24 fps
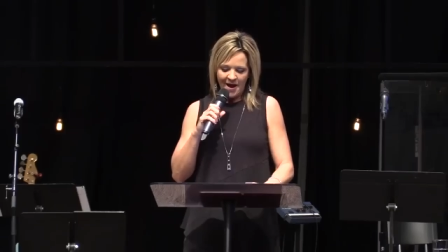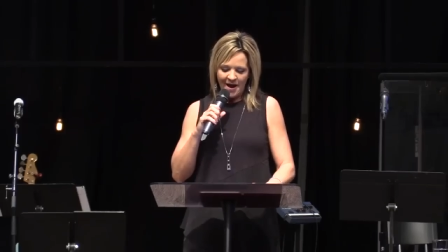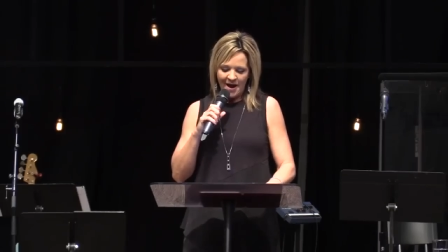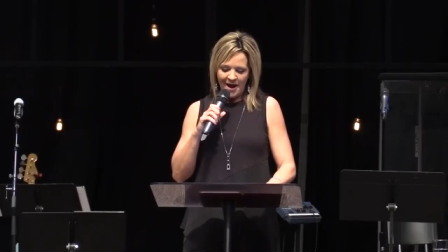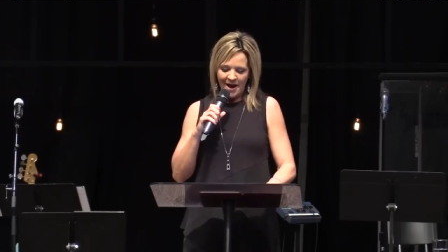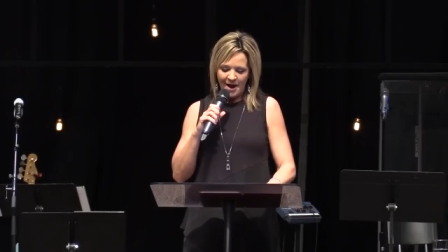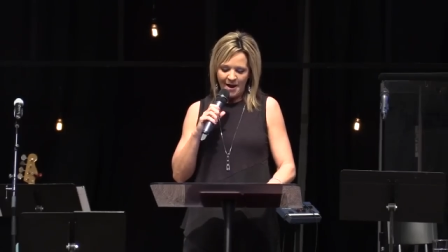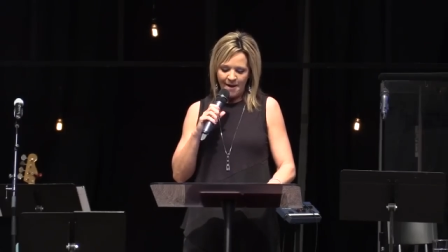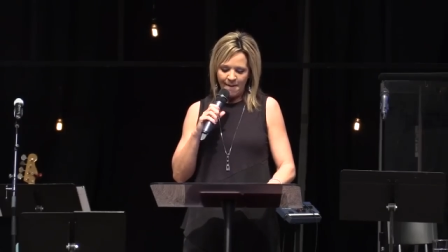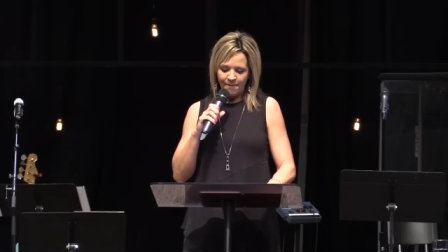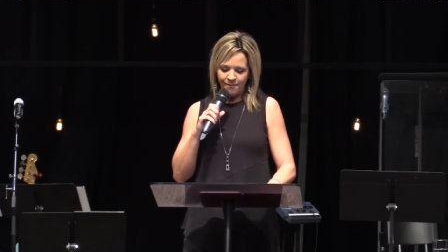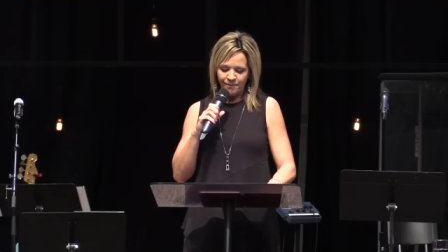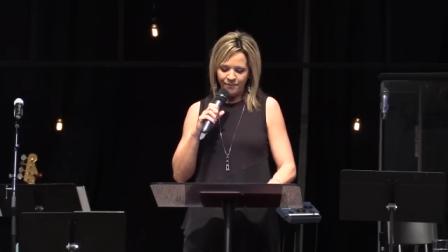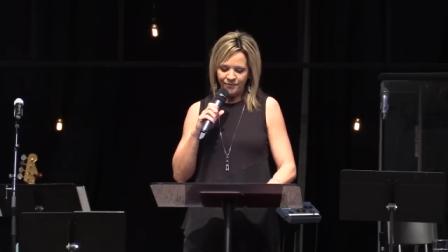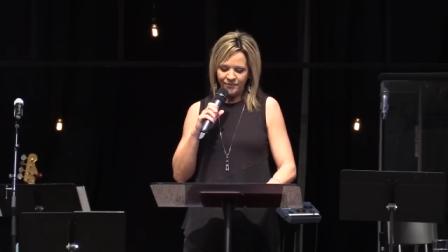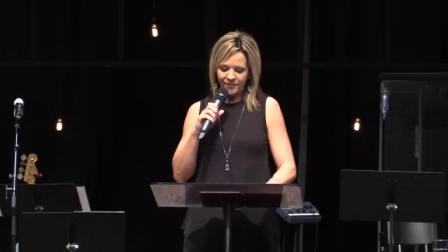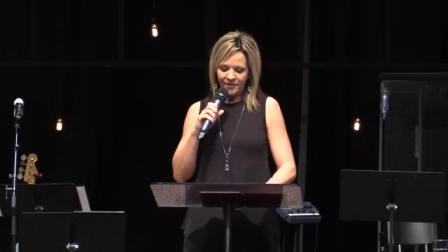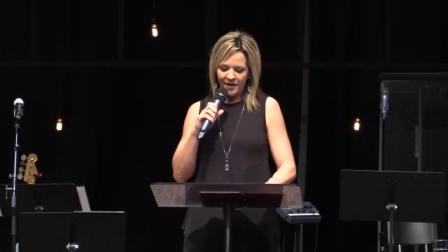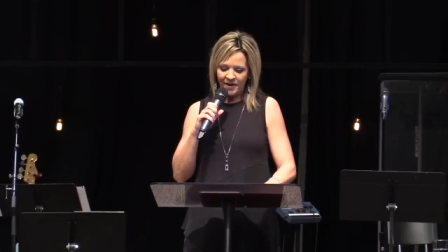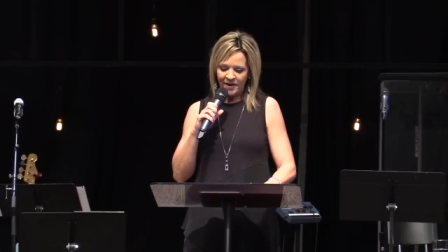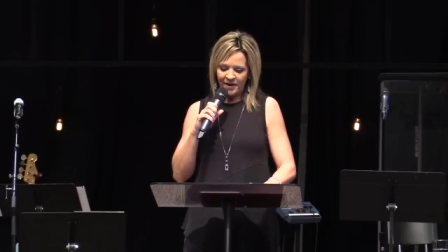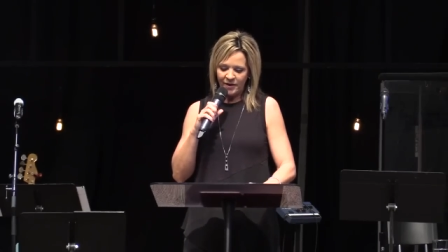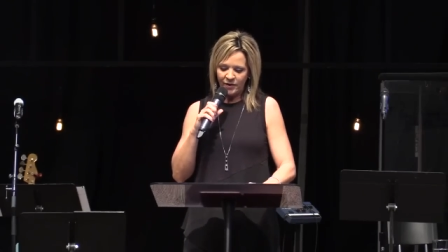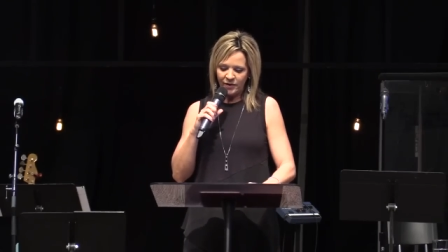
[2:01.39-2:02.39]
Um,
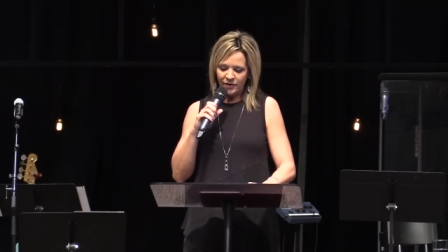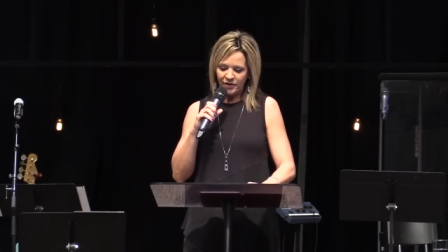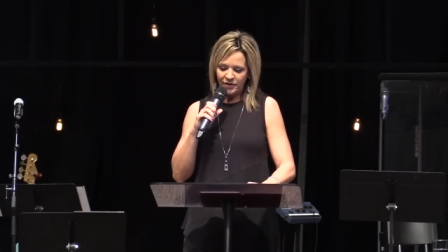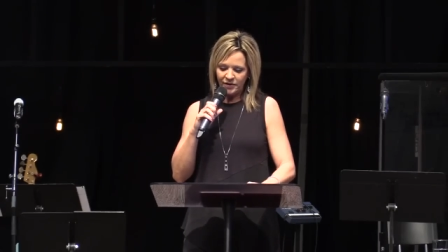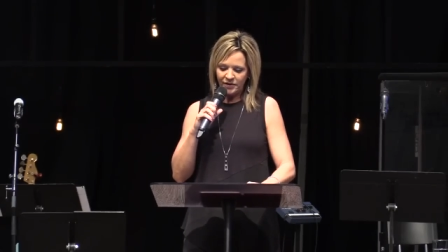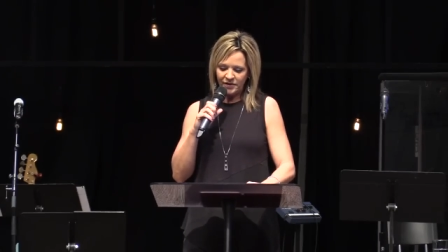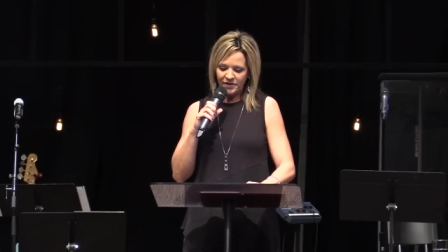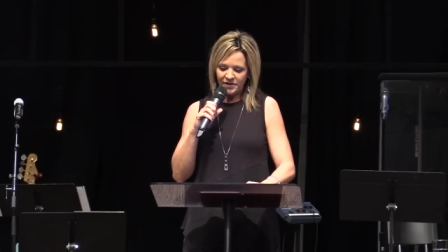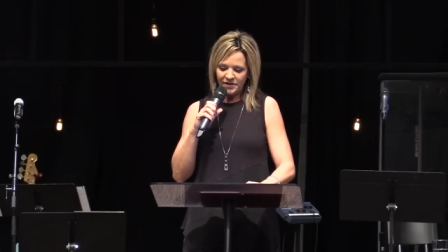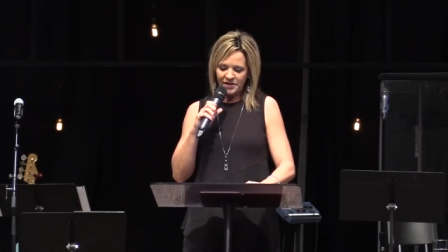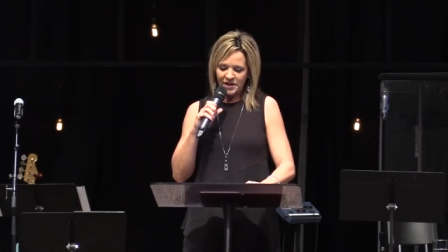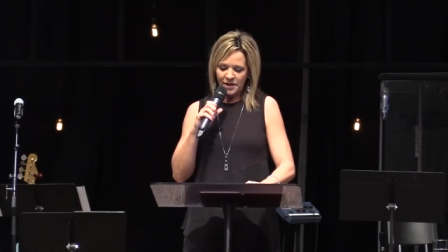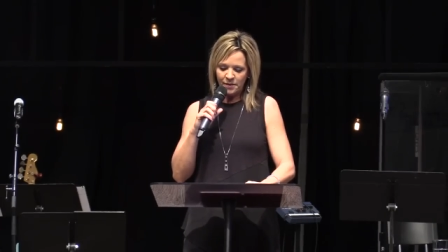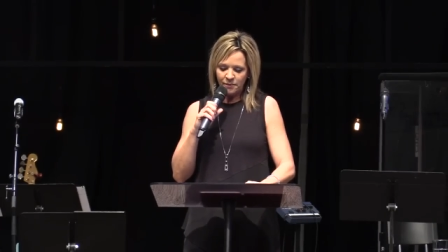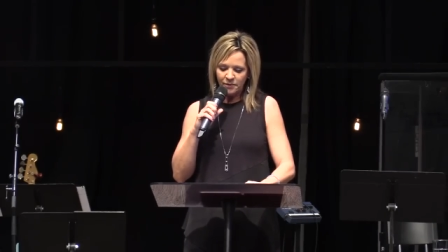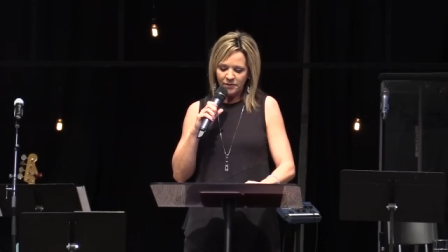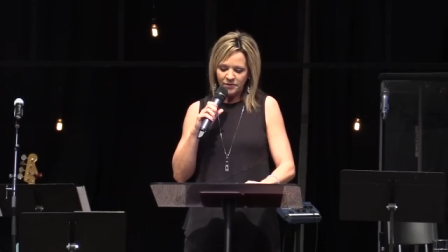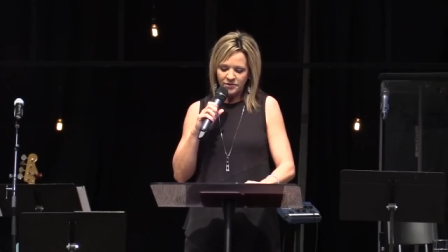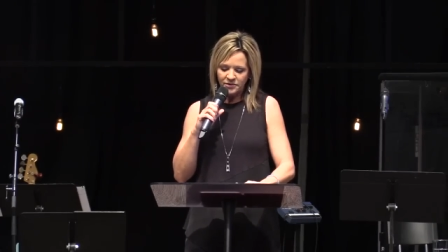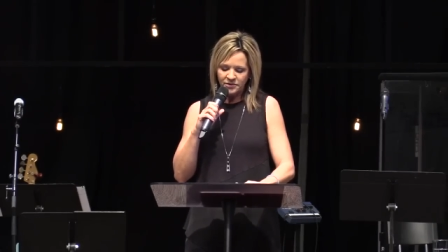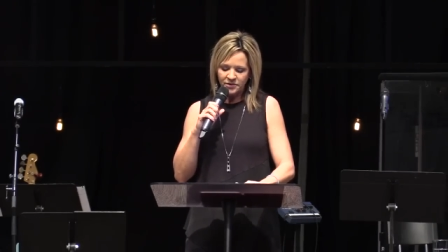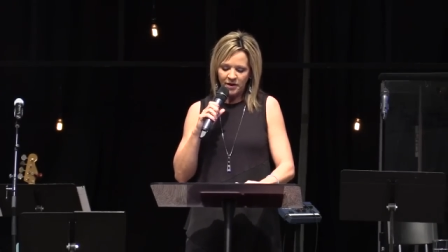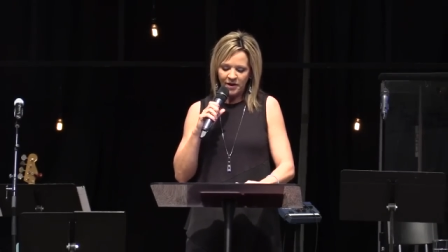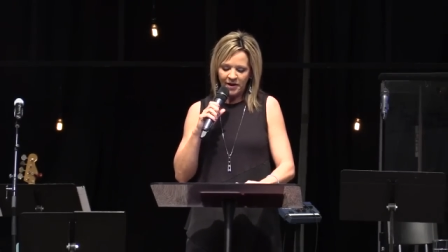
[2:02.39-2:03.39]
uh,
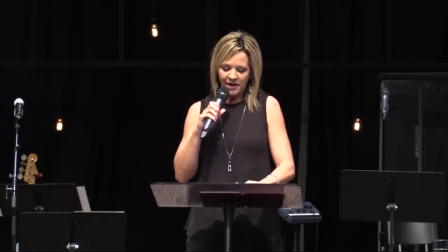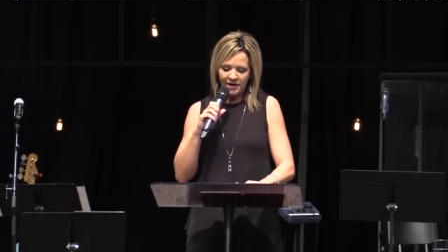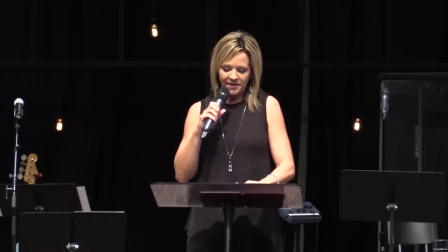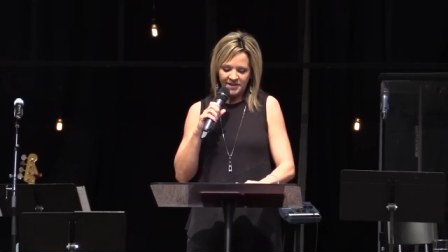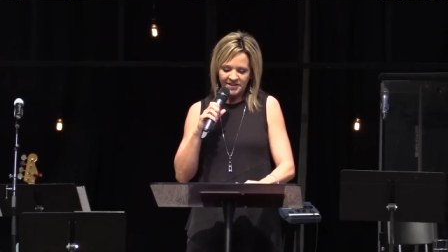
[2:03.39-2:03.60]
number uh,